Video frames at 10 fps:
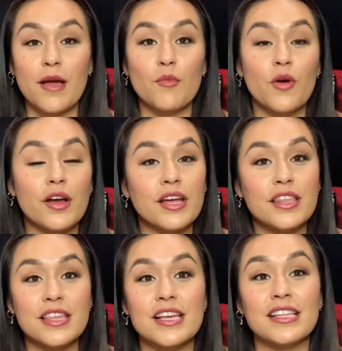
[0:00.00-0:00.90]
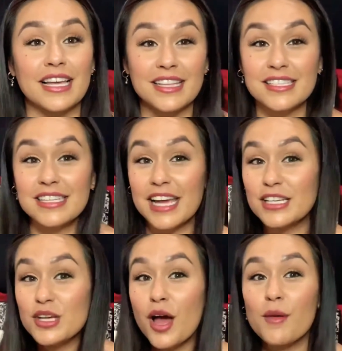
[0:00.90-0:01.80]
I'm wearing things like this
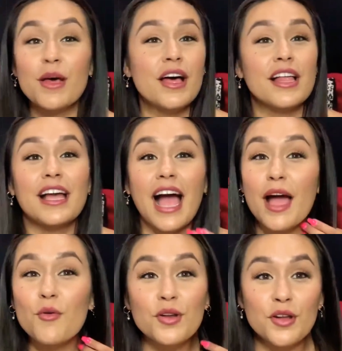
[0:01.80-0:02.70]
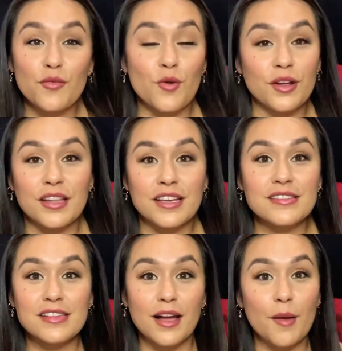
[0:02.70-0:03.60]
tank top. Like, I wouldn't have worn
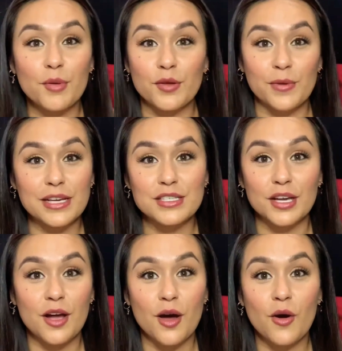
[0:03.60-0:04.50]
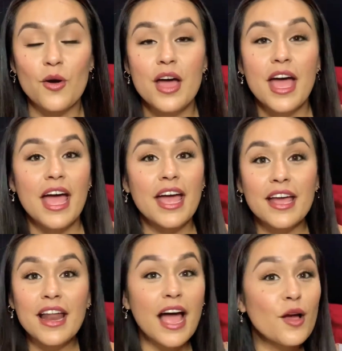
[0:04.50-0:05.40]
this a couple of weeks ago,
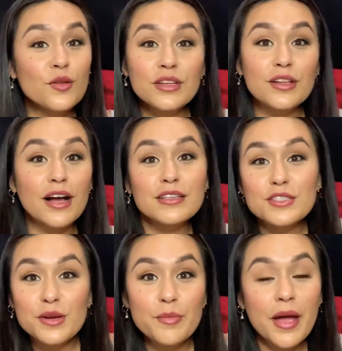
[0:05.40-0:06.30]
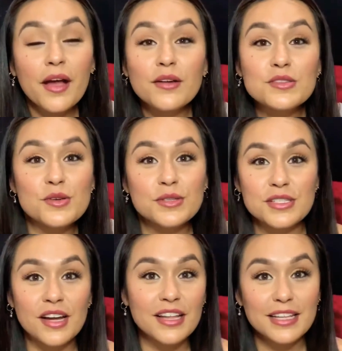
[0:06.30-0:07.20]
and I only lost 3 pounds, so
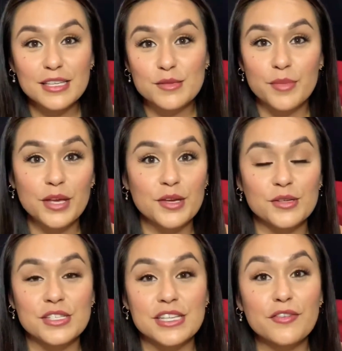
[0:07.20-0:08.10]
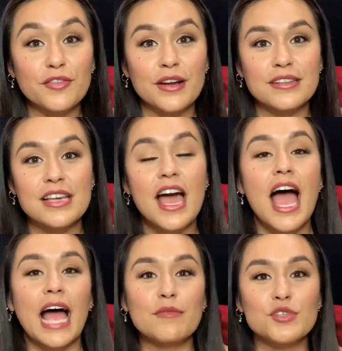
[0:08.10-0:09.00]
it's not like this big, huge difference.
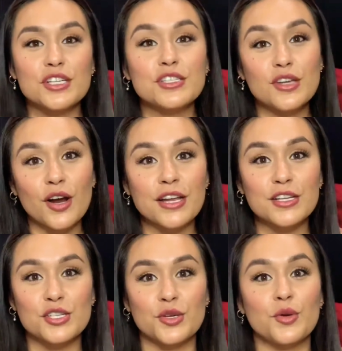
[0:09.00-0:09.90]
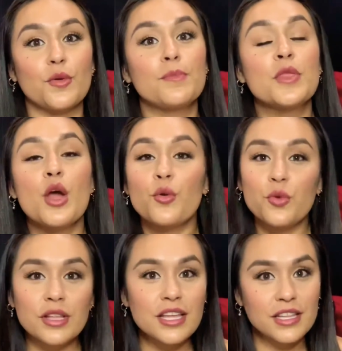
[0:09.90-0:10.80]
I'm just starting to
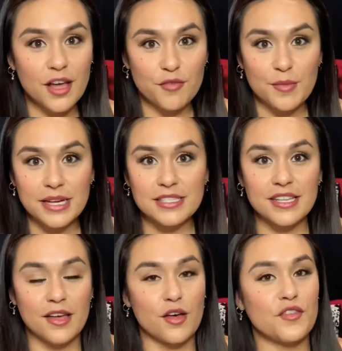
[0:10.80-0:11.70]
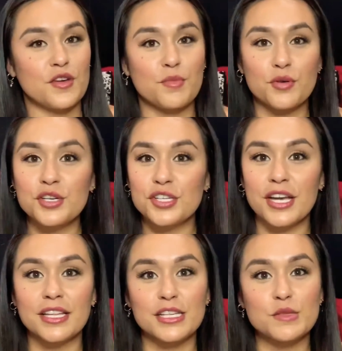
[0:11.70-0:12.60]
really love myself,
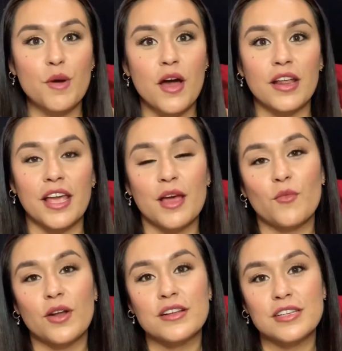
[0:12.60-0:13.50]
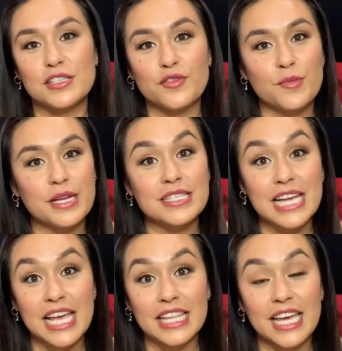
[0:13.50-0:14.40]
appreciate this body and what it does for me
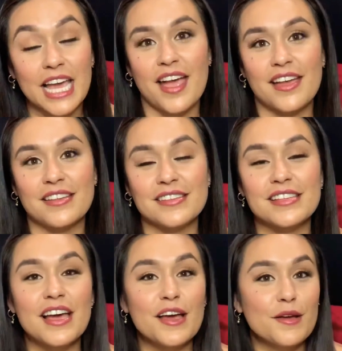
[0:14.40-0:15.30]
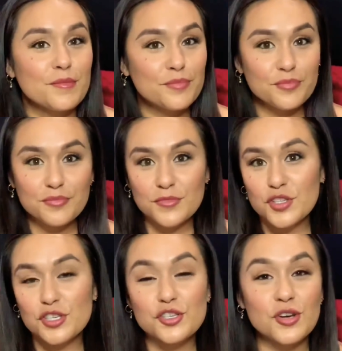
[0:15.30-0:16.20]
daily, and
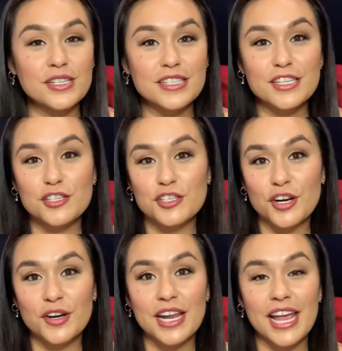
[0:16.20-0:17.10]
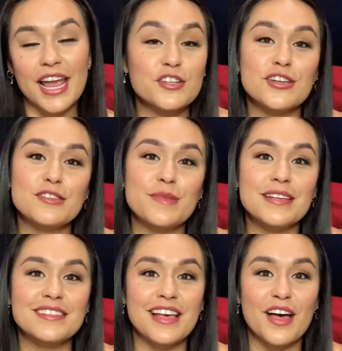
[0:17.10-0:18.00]
just trust this journey, trust
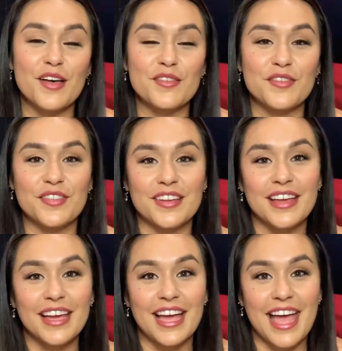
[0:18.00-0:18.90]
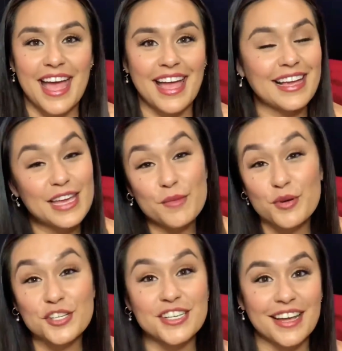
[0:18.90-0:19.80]
myself, and keep
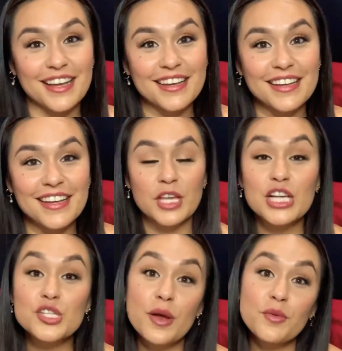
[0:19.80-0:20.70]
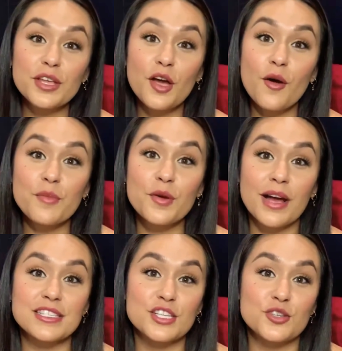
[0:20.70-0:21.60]
pushing. So I really hope you
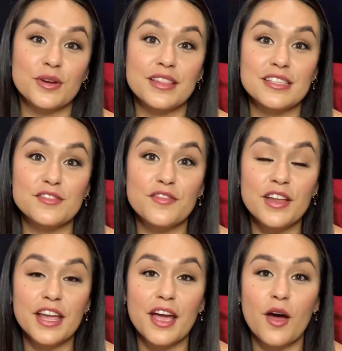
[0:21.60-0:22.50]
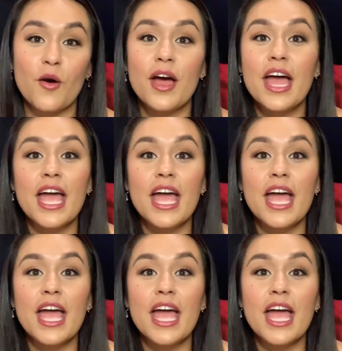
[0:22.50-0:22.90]
guys enjoyed this video.